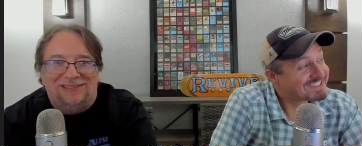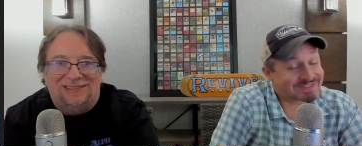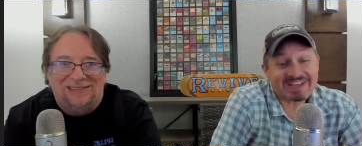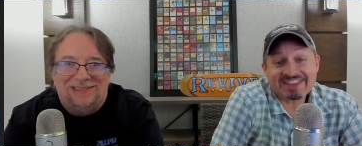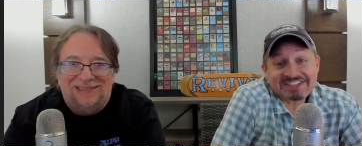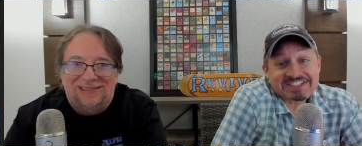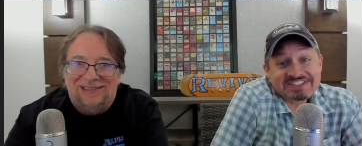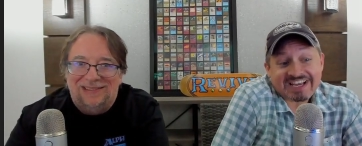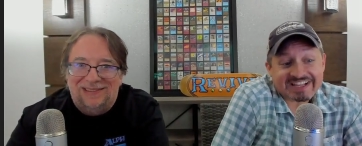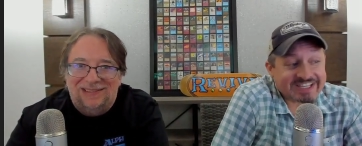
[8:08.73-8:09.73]
Speaker 1: so yeah, that's
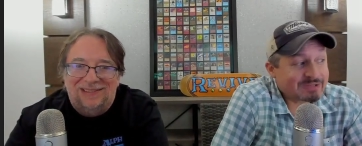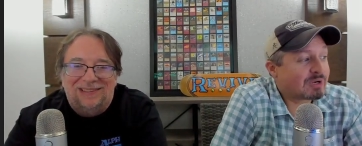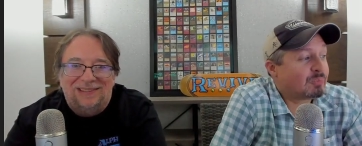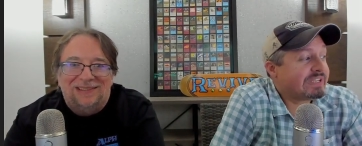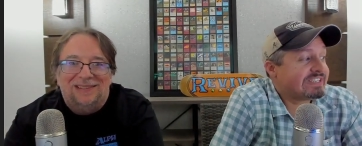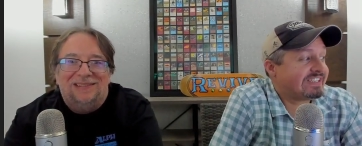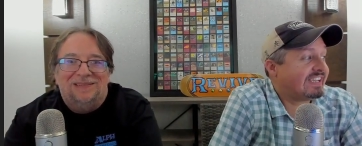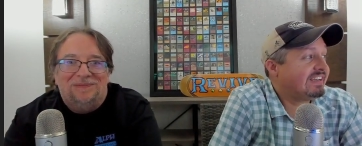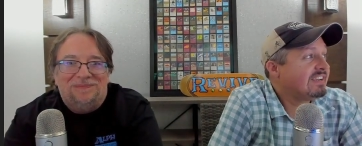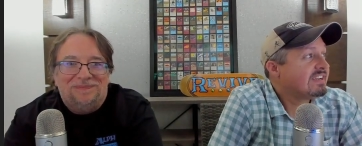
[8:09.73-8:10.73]
exactly what we
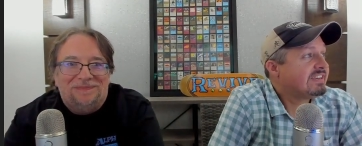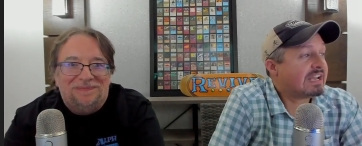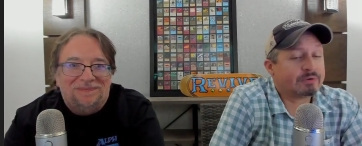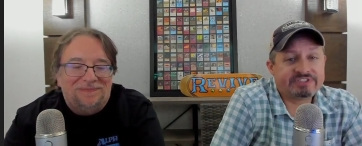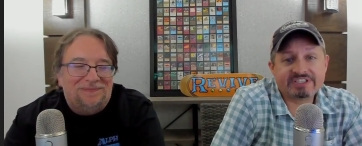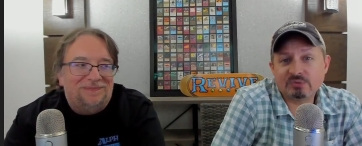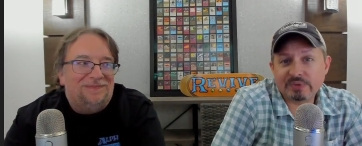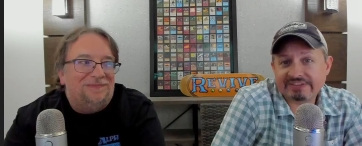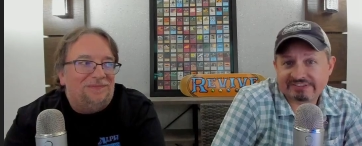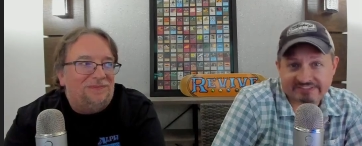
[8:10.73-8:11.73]
said. Now, did
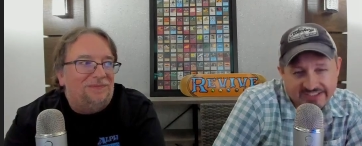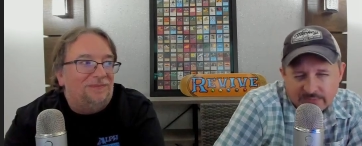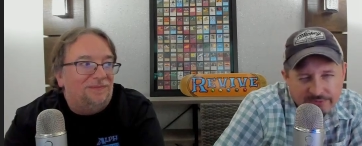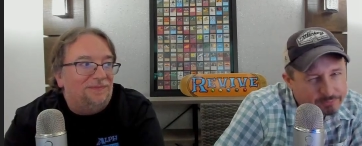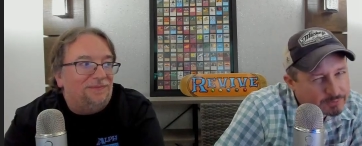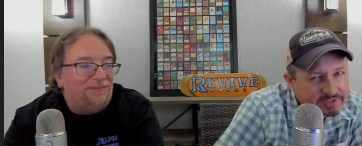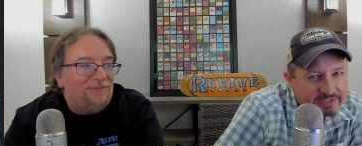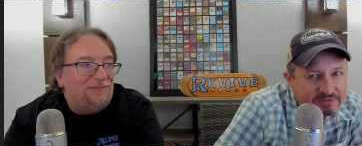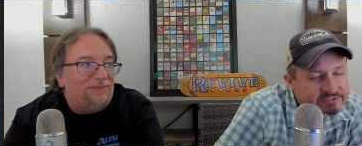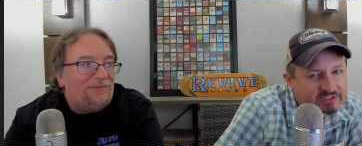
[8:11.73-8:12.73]
we sync with
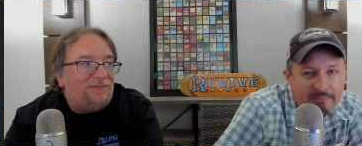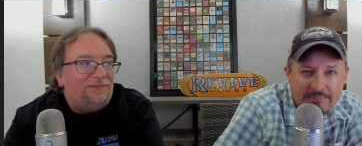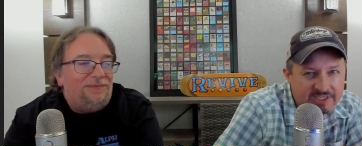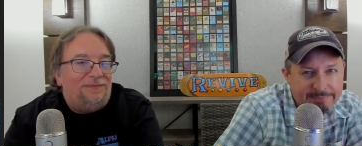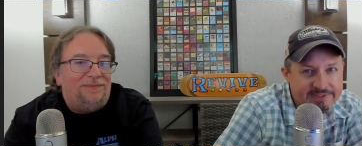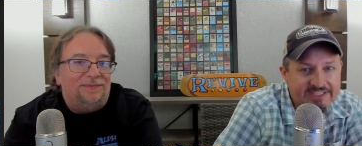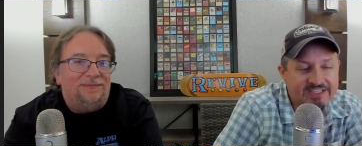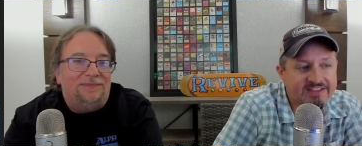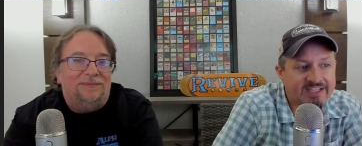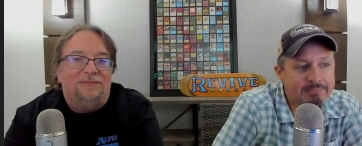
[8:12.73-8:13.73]
Rudy or some
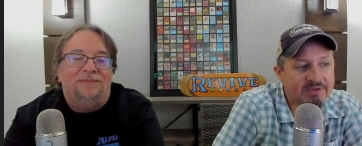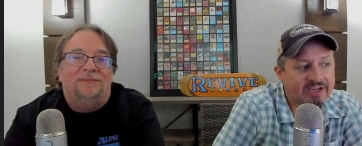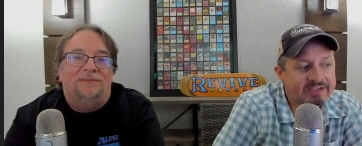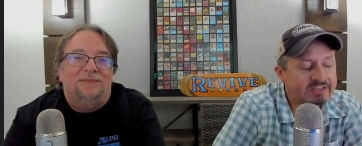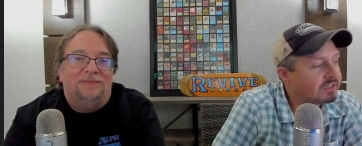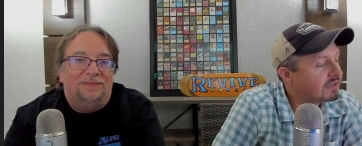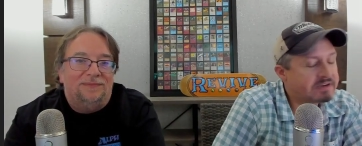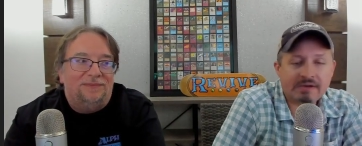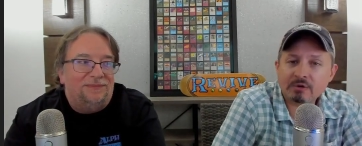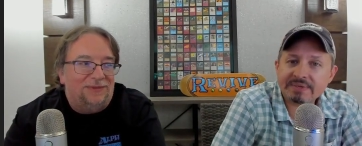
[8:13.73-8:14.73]
manipulated thing behind it?
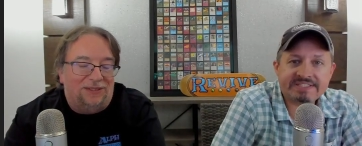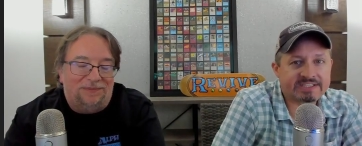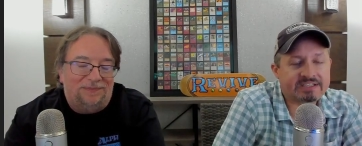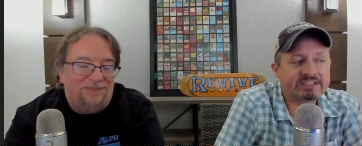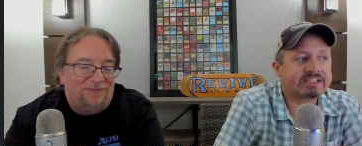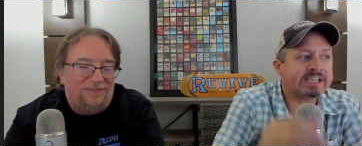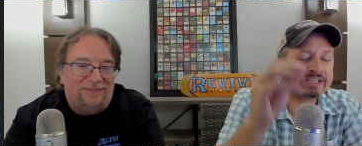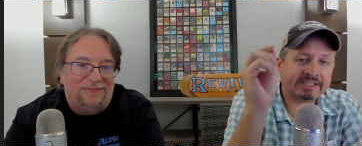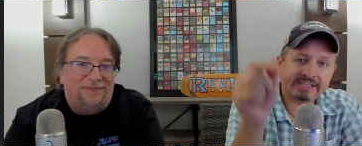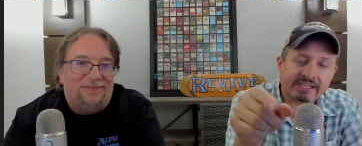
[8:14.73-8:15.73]
No, we didn't.
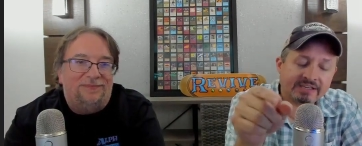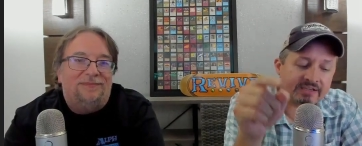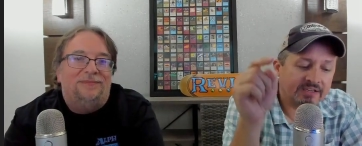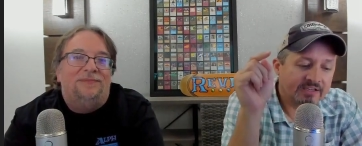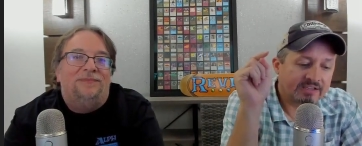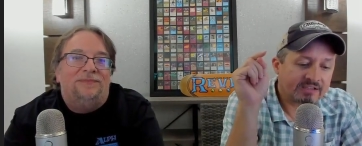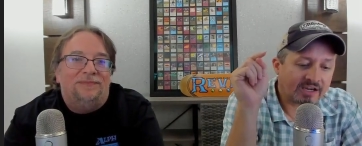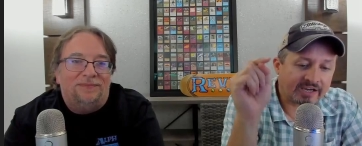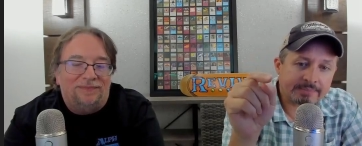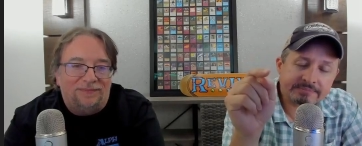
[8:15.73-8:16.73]
And again,
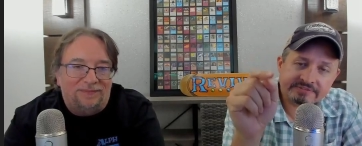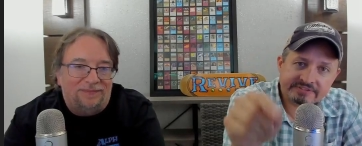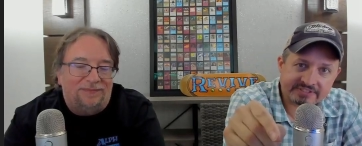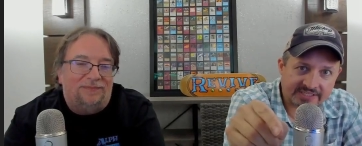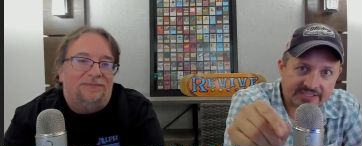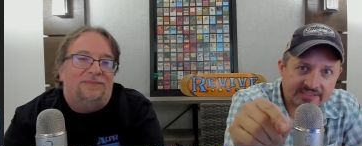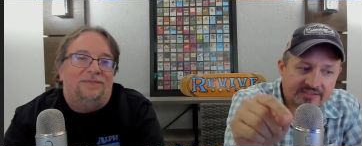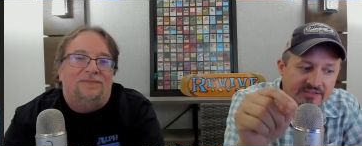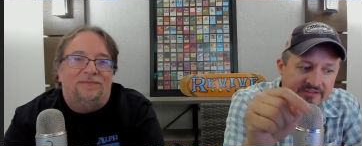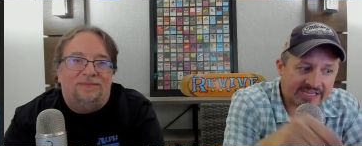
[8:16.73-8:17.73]
I'm saying
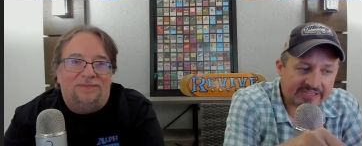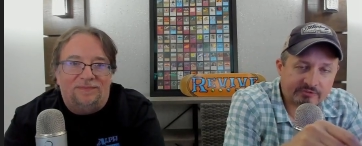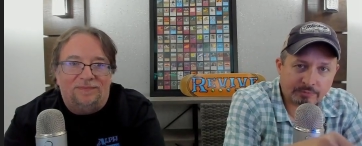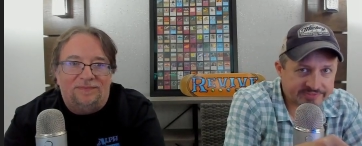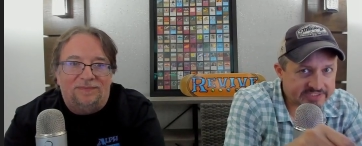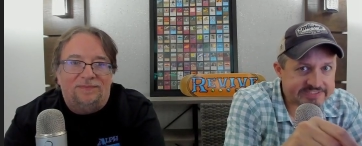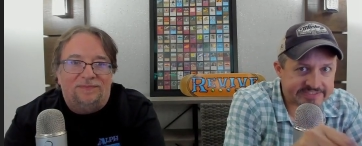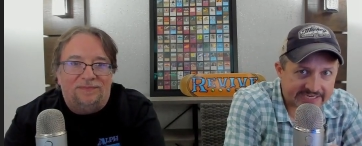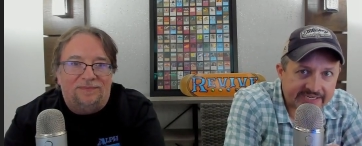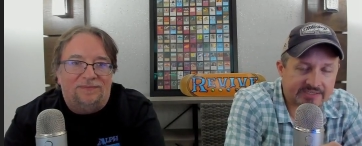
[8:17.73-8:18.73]
that's what the
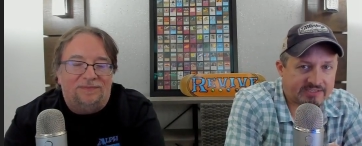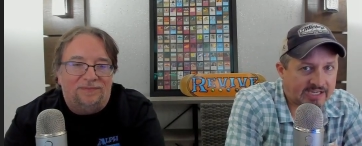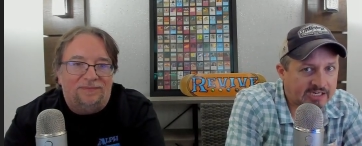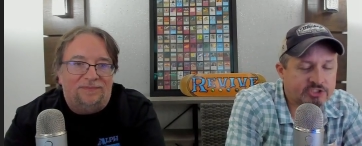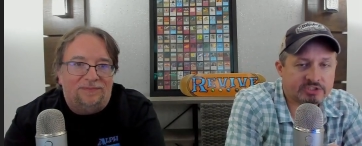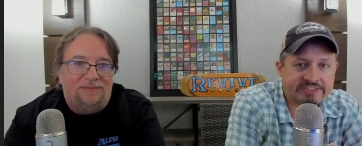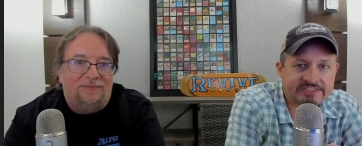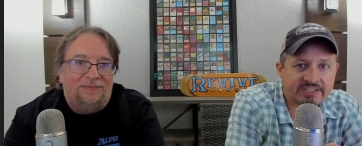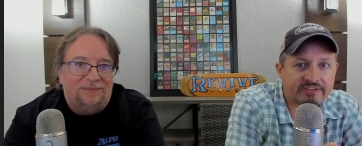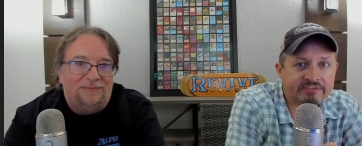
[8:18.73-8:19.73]
data actually
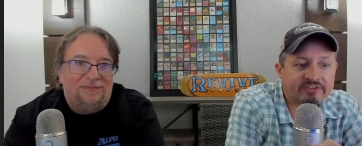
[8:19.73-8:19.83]
says.